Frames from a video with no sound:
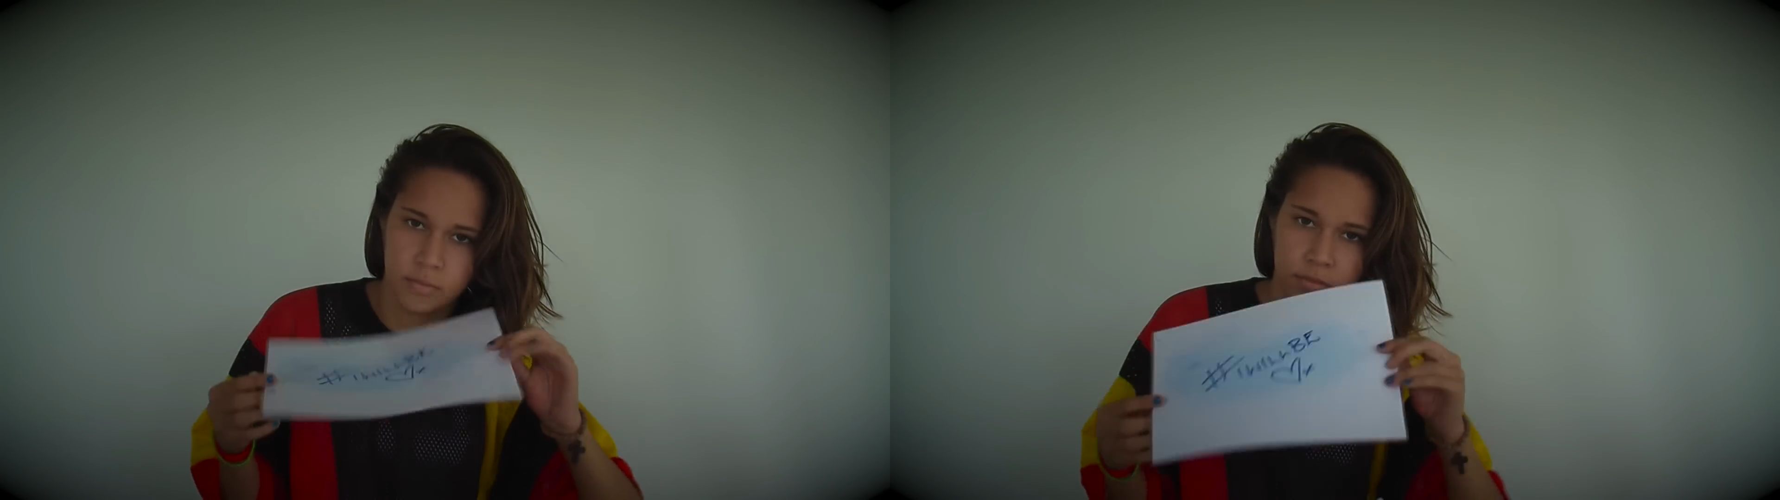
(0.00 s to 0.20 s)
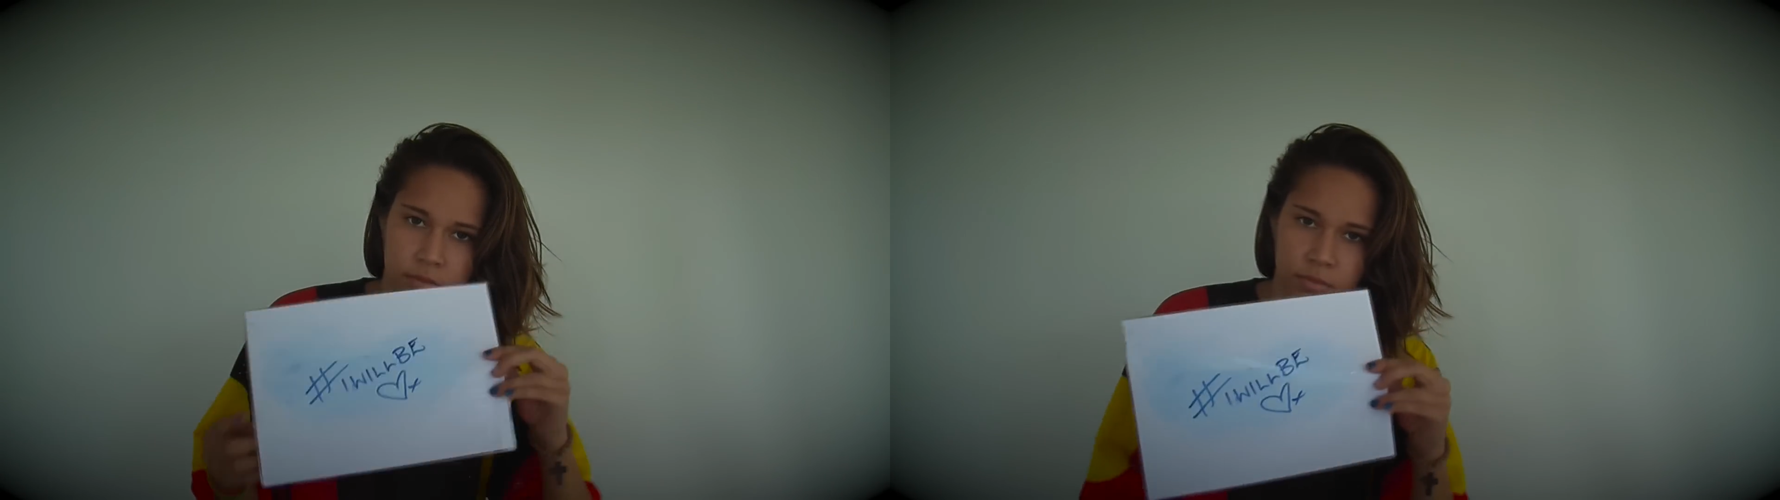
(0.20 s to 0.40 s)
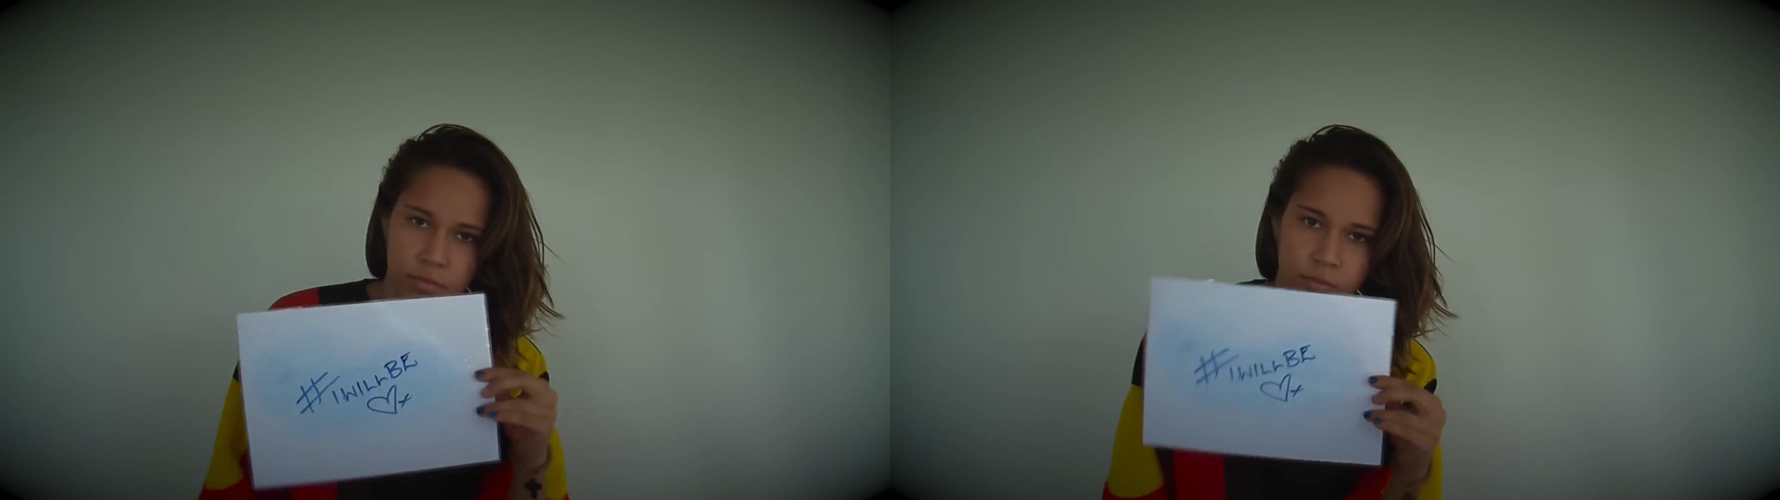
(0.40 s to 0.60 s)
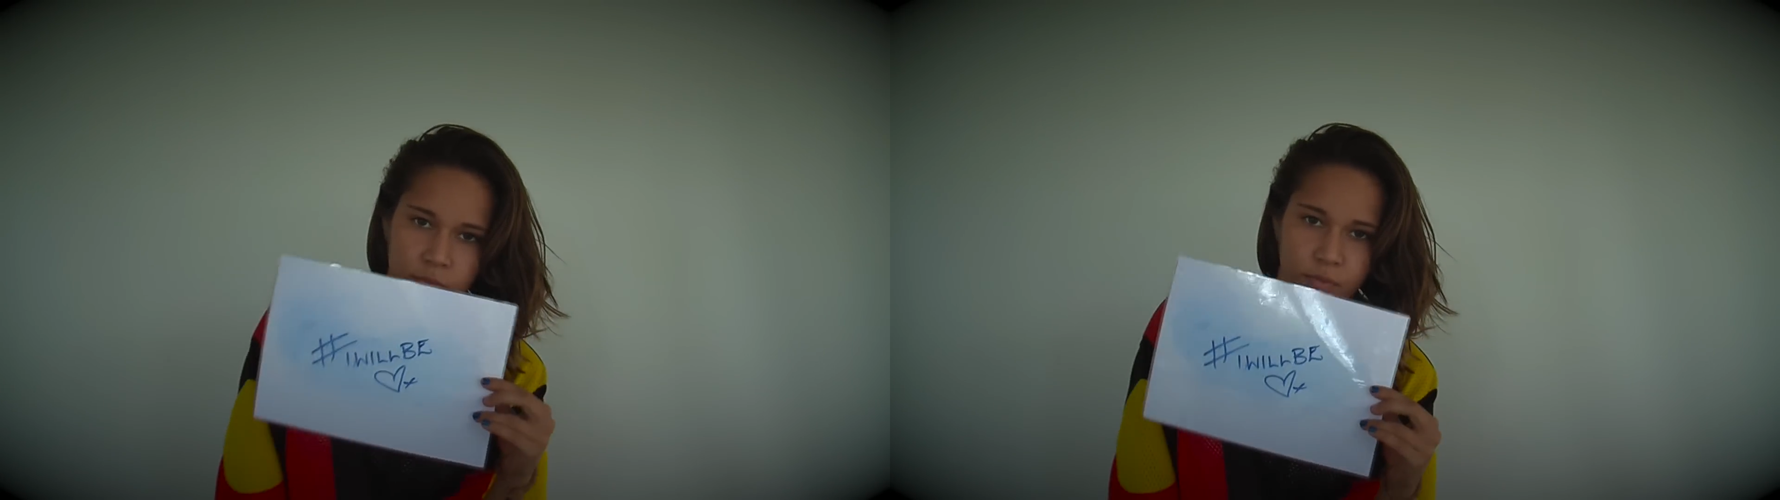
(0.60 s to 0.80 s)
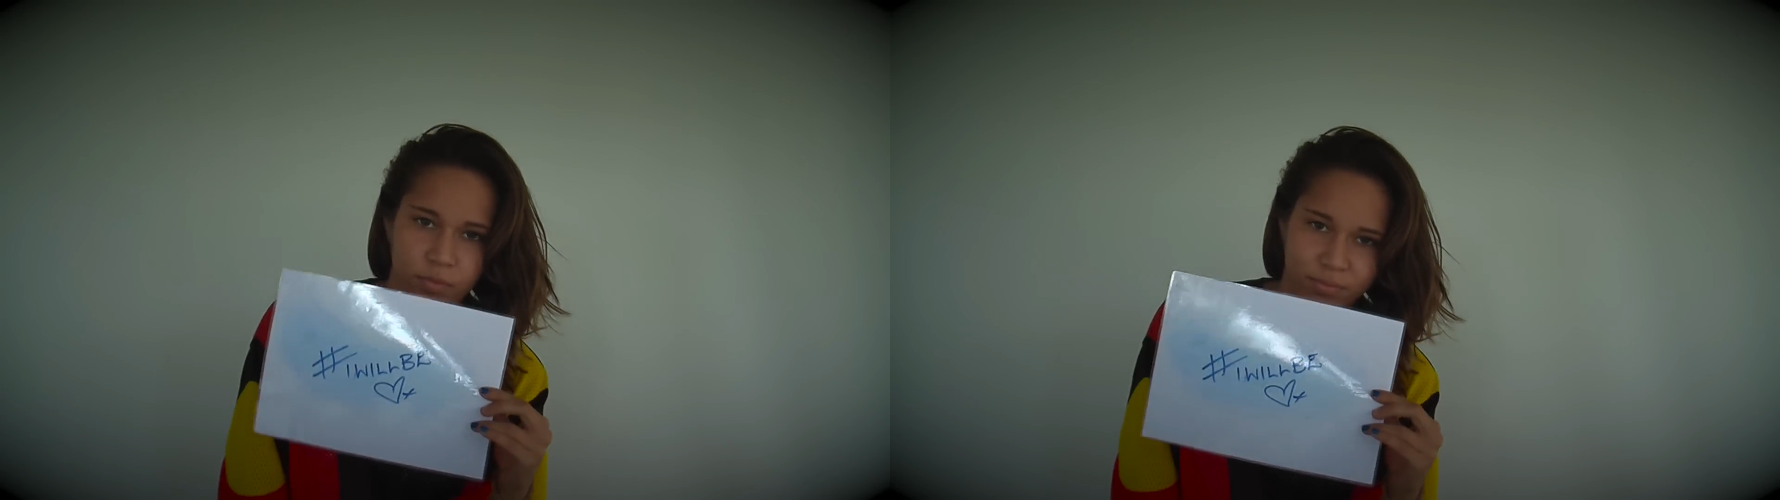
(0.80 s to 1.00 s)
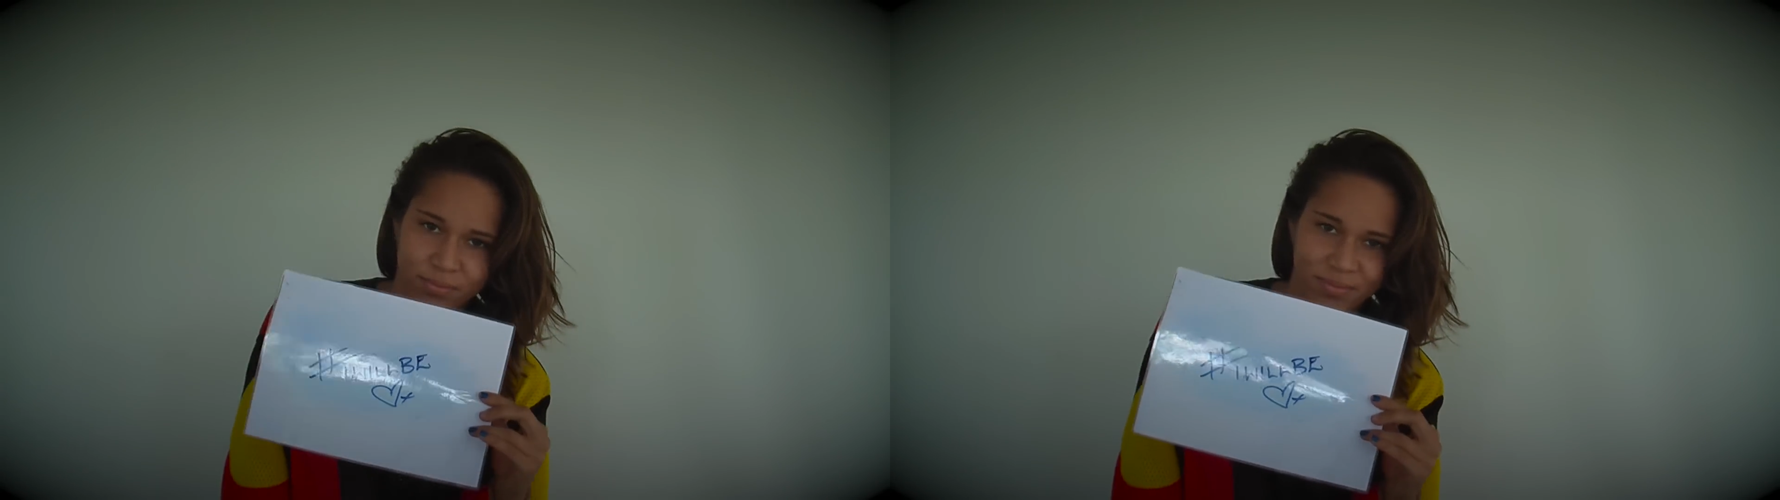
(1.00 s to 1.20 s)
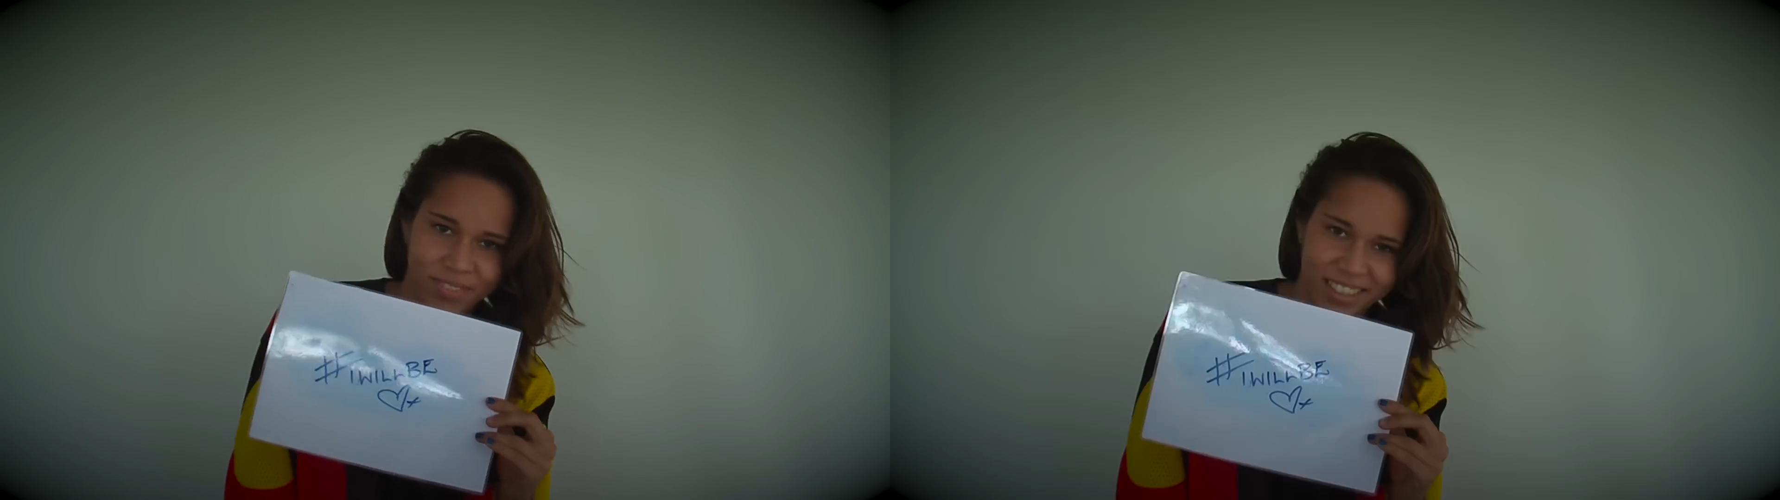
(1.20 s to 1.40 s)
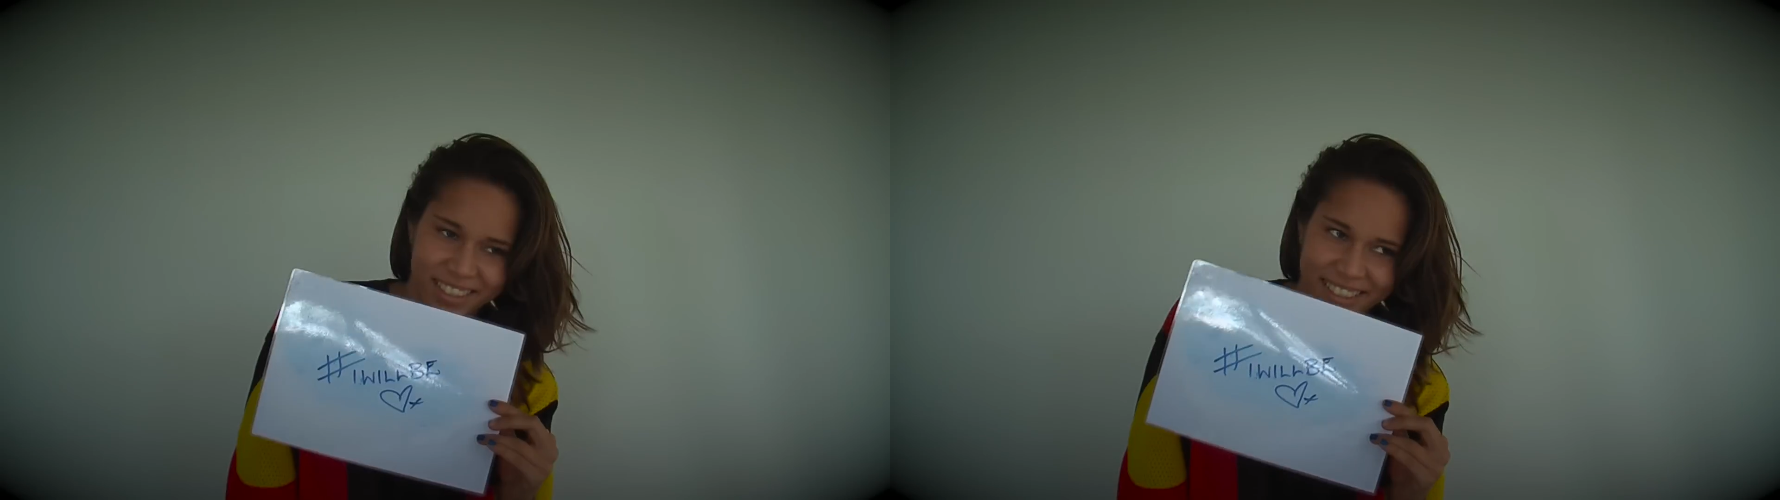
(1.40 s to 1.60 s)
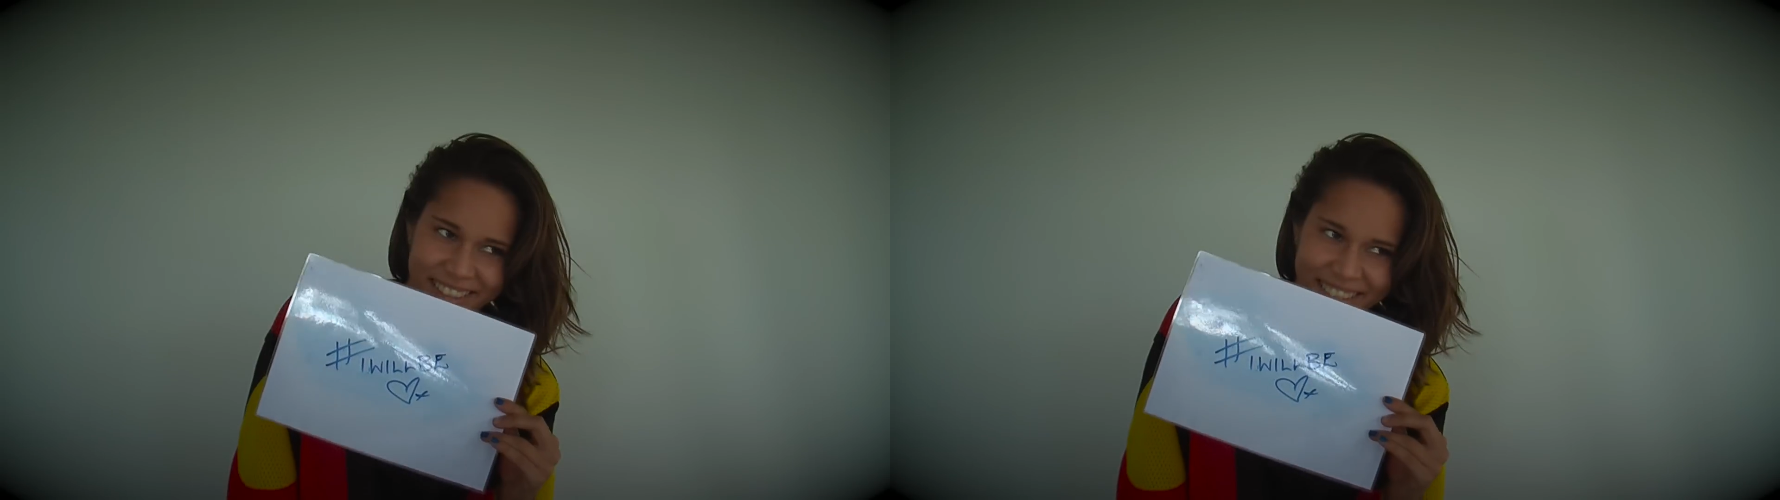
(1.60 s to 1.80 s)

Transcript: role model. I will be.